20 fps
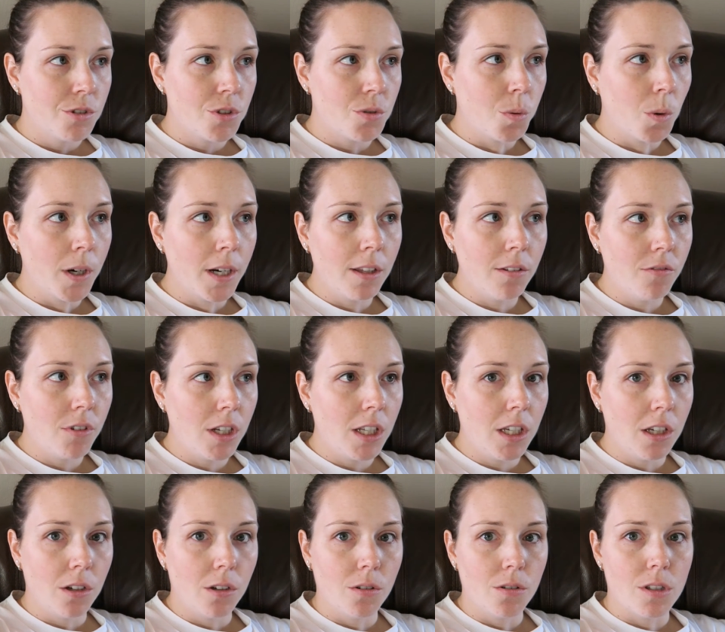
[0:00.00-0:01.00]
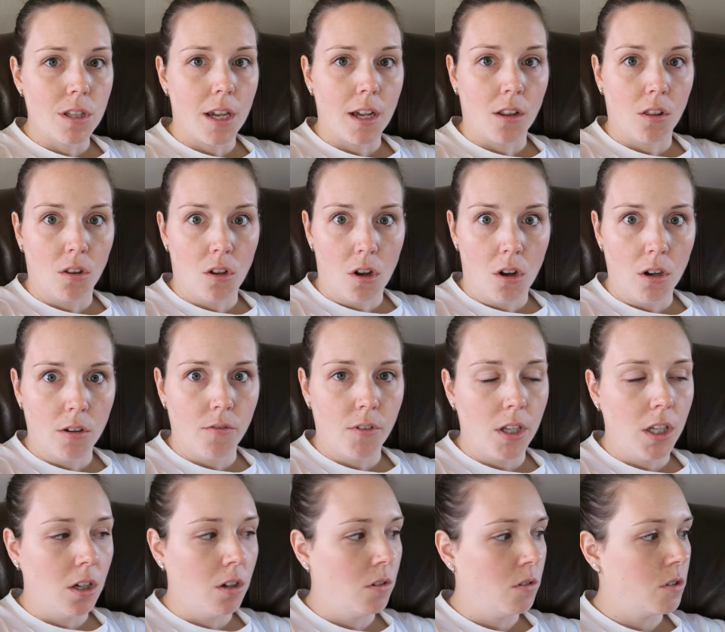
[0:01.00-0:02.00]
20 videos, like long
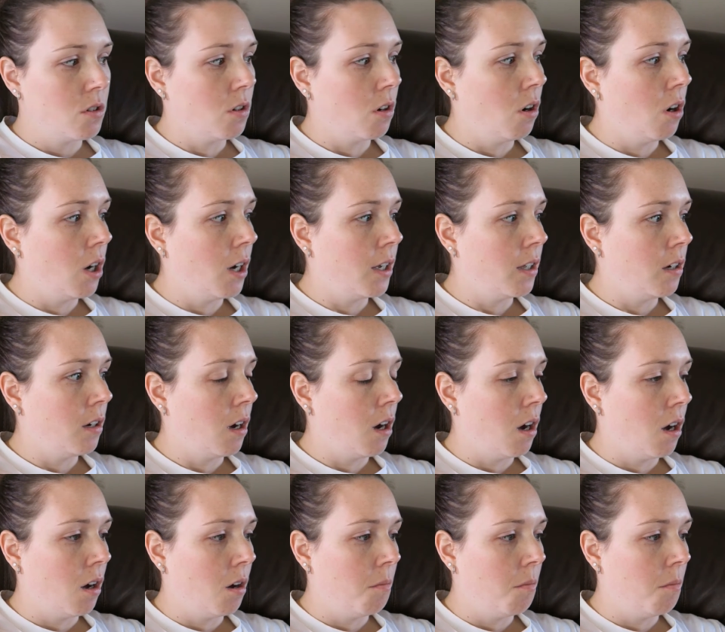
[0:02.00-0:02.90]
videos on